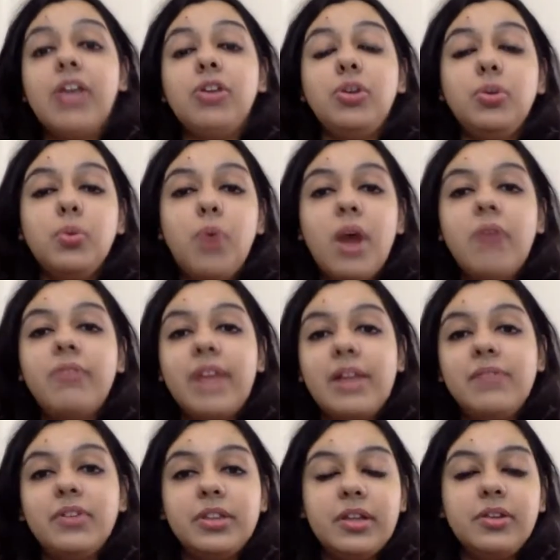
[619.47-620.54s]
you are
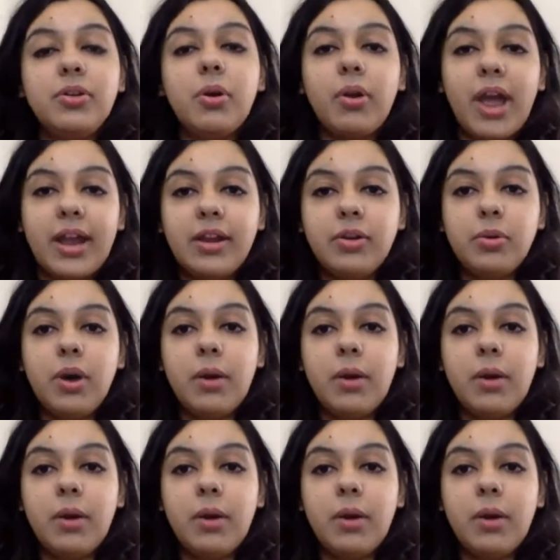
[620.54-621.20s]
well within your right to